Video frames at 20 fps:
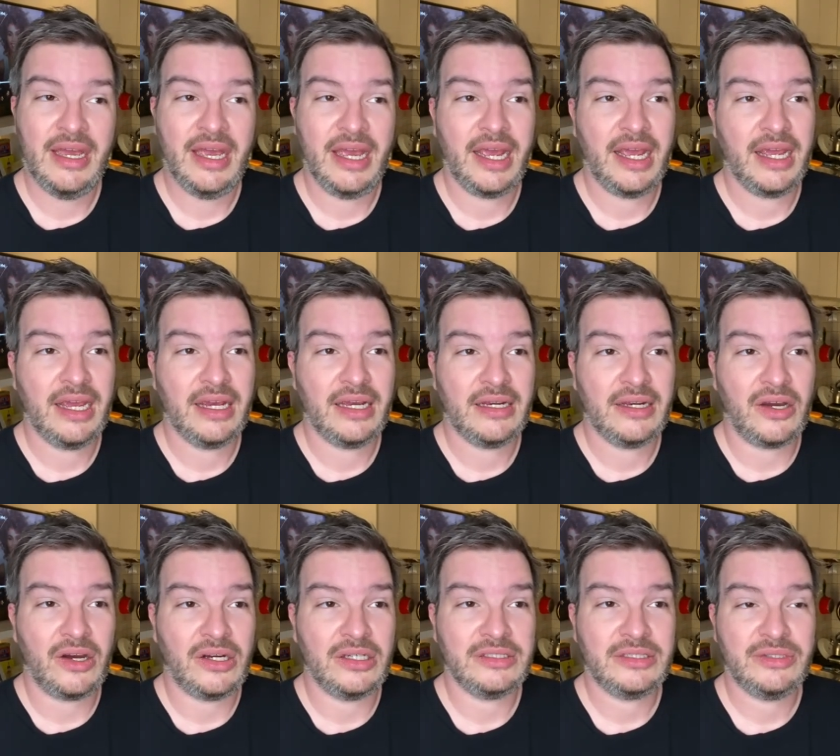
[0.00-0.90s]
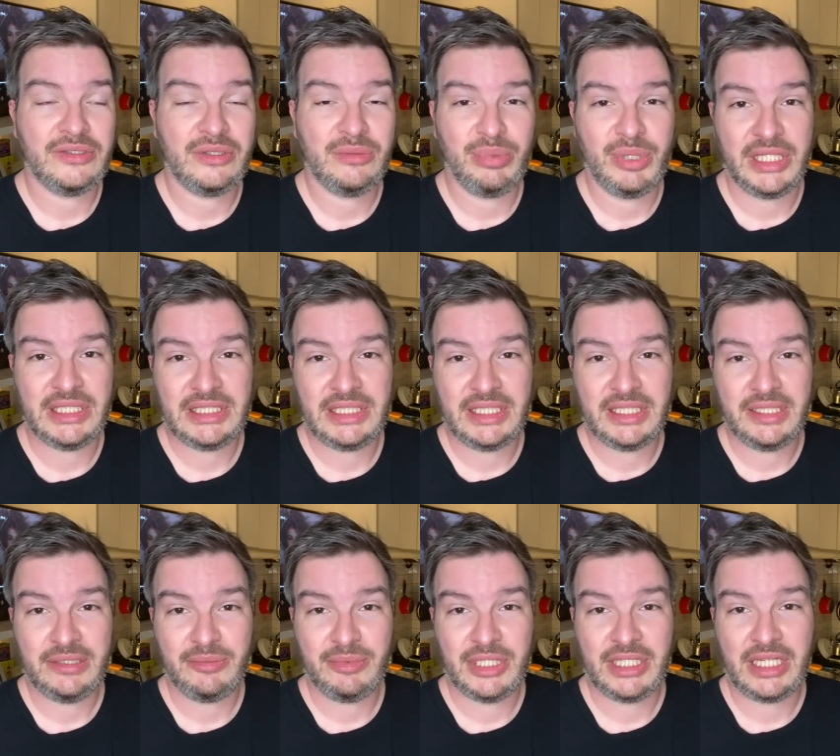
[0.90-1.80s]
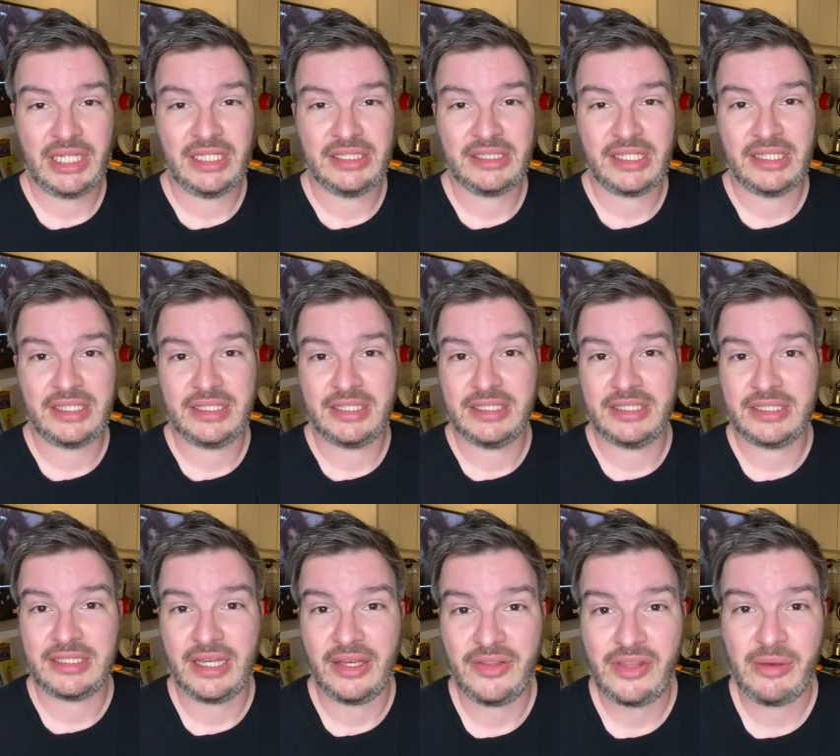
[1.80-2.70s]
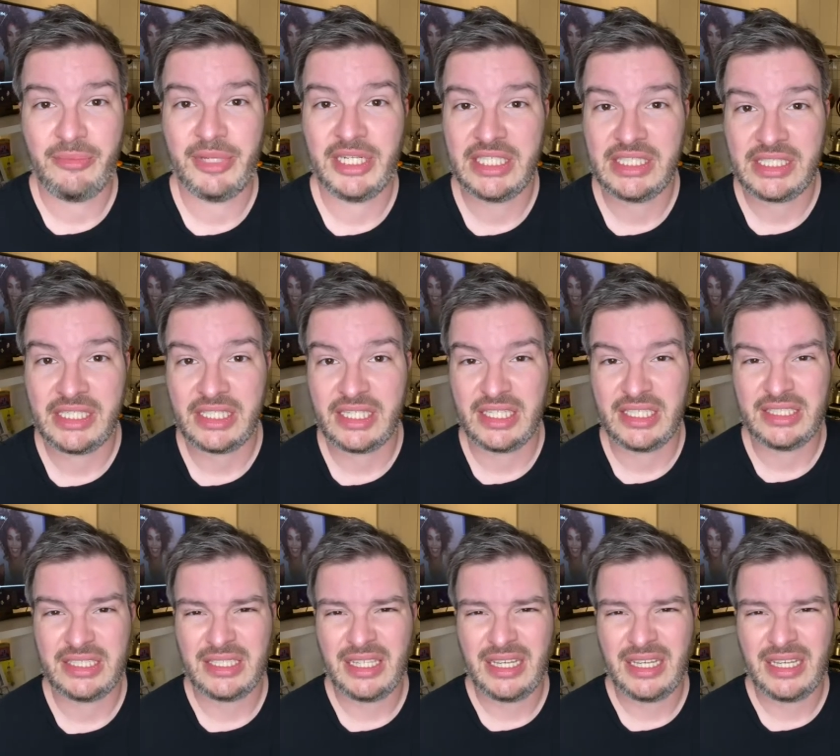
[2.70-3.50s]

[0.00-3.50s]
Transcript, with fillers: and also depressing because I didn't sell that many tickets.